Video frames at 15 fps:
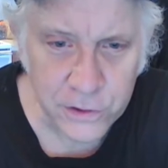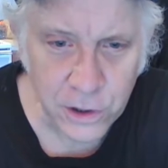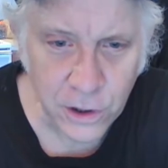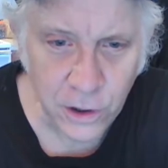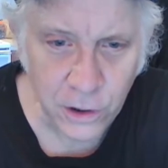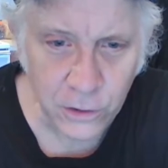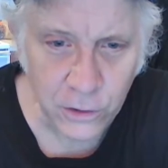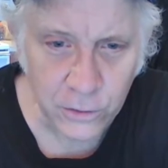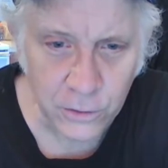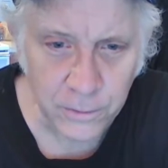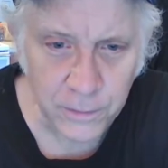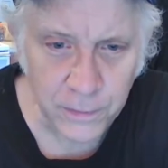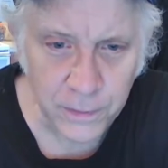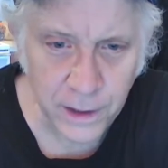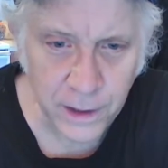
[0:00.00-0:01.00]
It
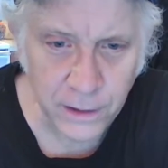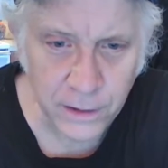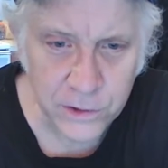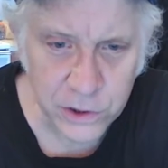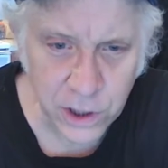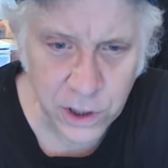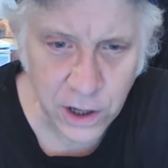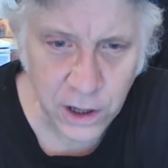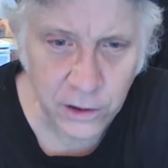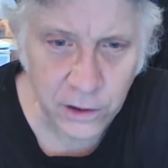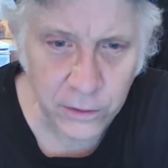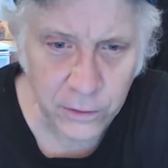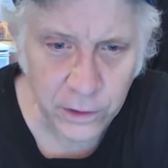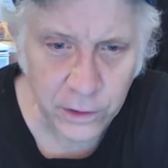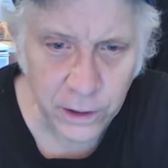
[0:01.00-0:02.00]
showed that a
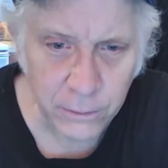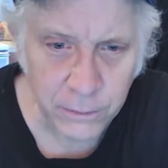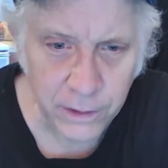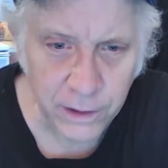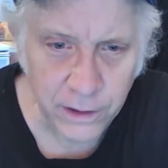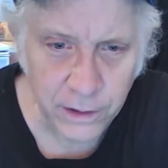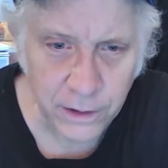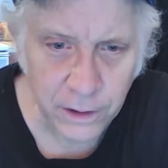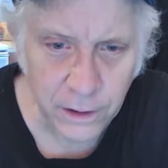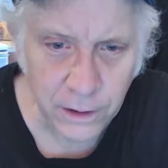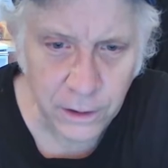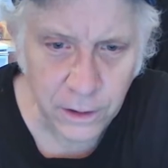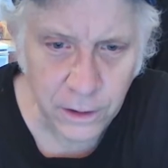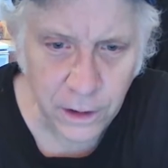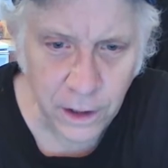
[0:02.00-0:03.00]
child had been
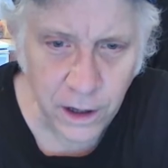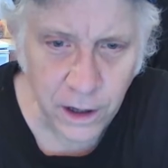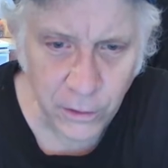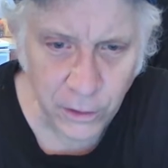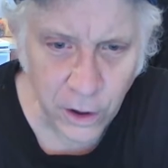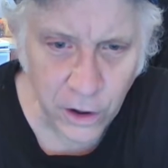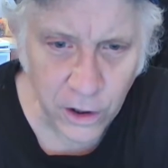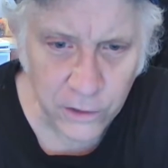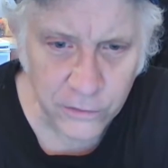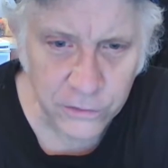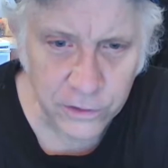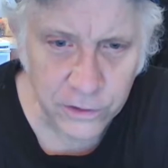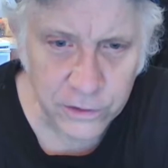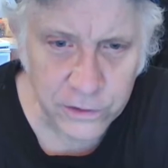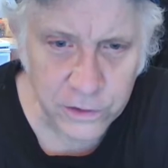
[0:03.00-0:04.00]
held
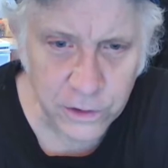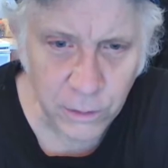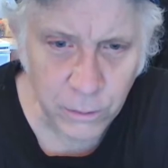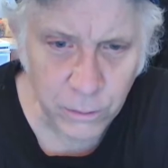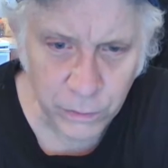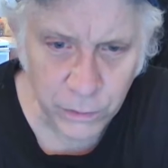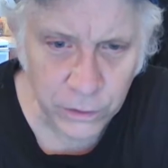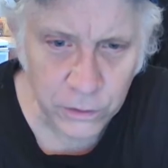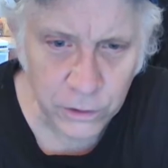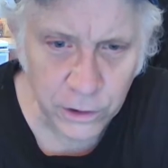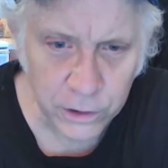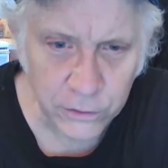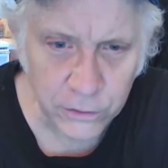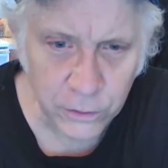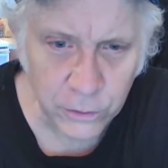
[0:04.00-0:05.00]
hostage and
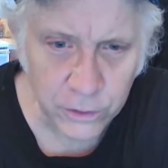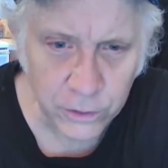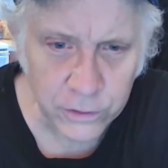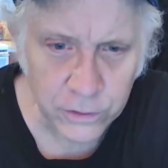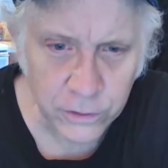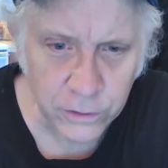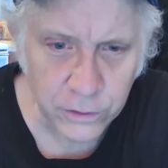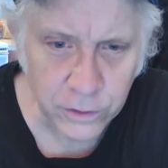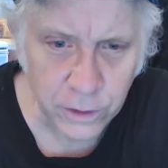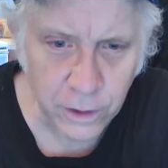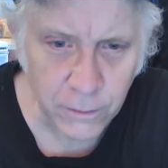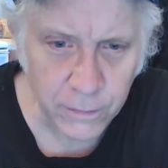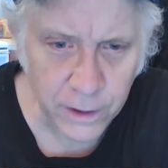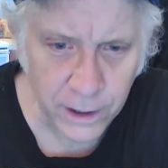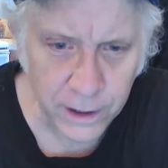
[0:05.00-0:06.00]
brutally tortured
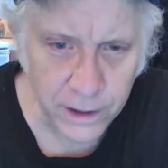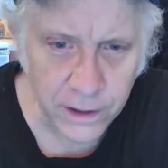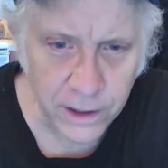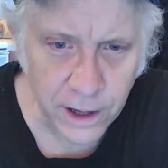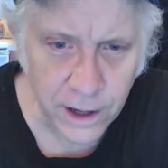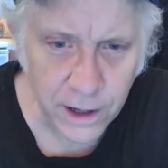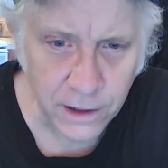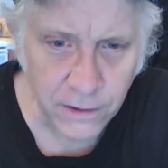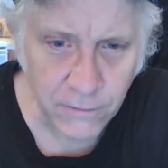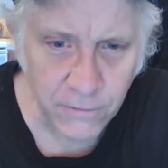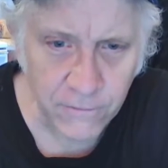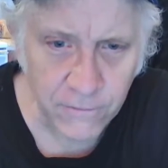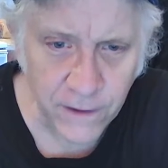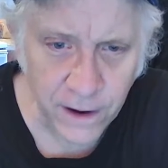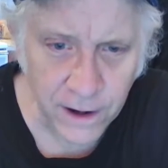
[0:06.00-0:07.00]
by a
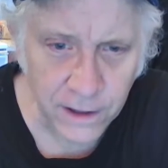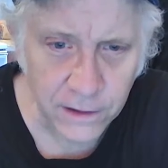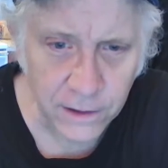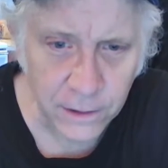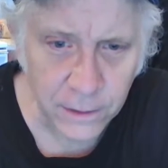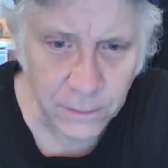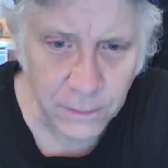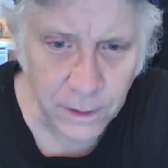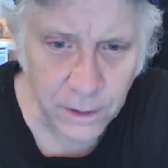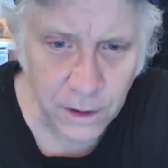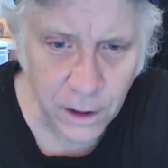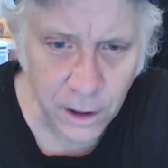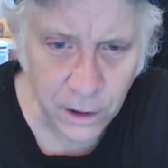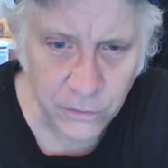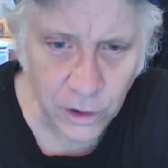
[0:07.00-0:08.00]
gang of violent
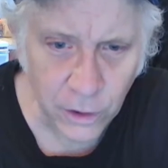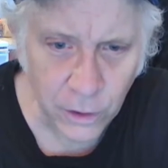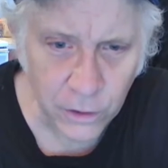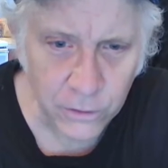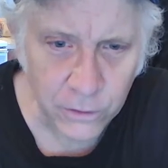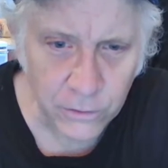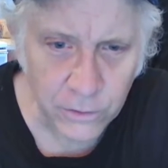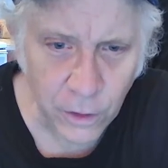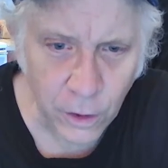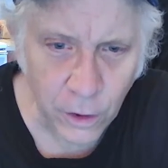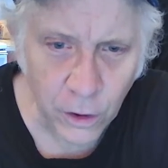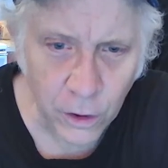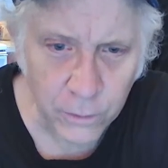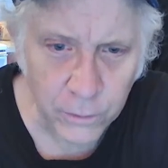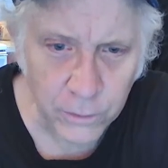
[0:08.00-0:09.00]
adult
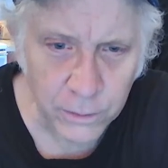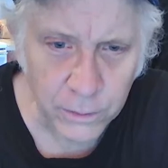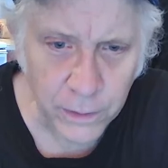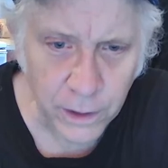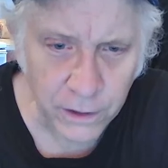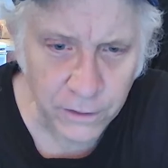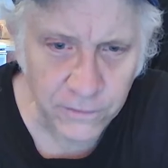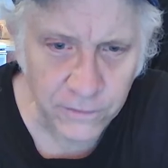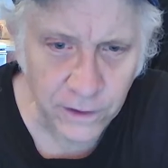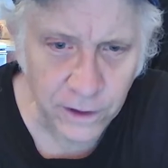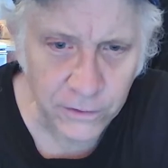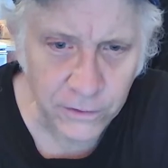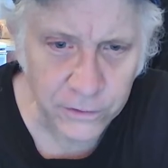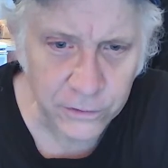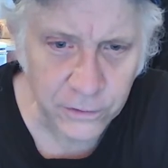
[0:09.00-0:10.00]
armed
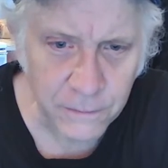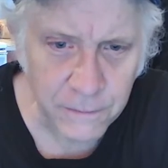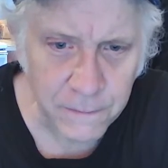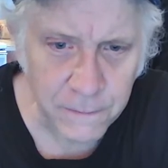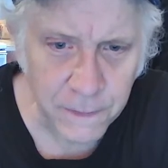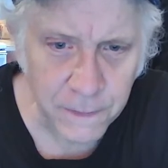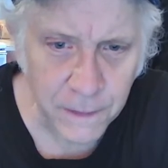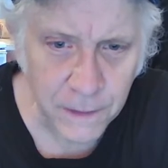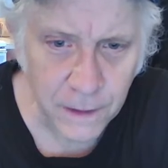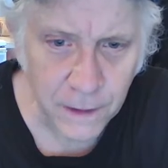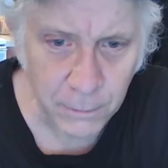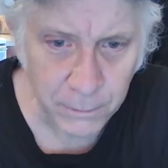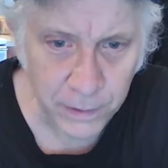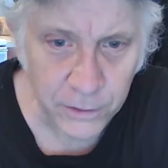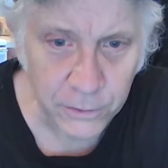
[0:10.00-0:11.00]
pedophiles.
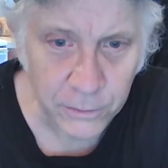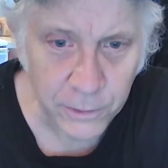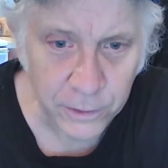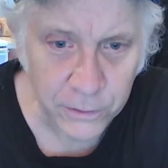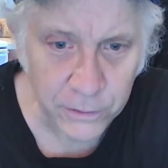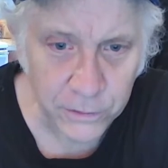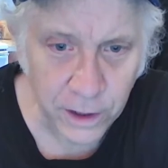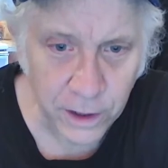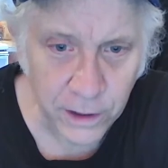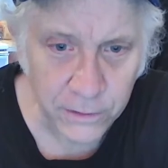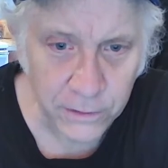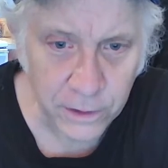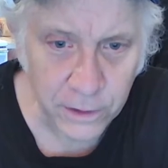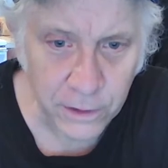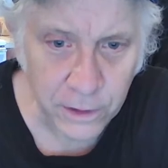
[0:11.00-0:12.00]
And Pittsburgh
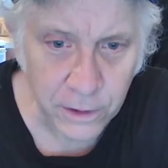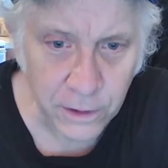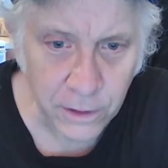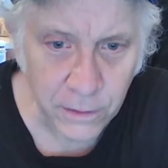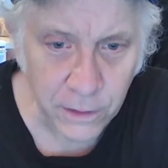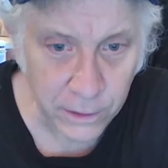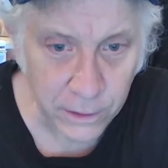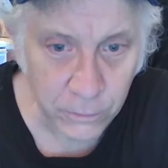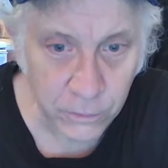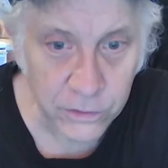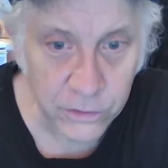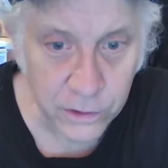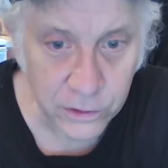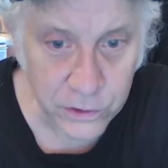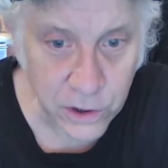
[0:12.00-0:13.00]
said that
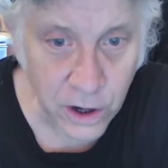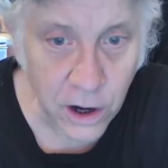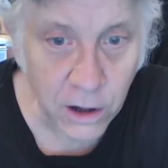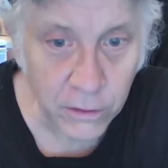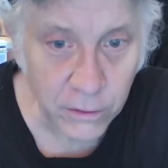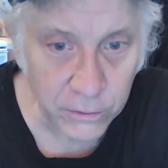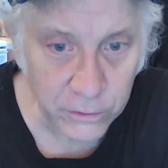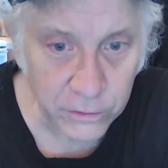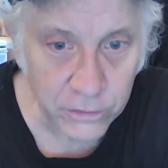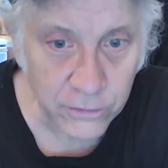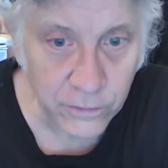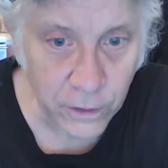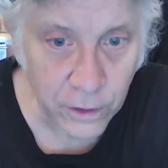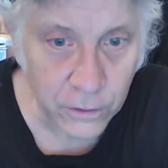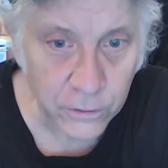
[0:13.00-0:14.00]
it was the
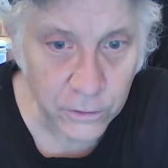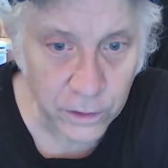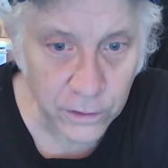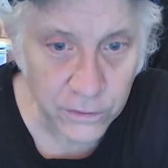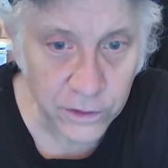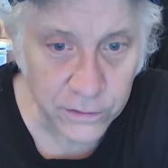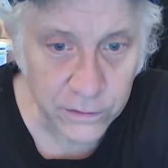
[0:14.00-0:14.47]
child's fault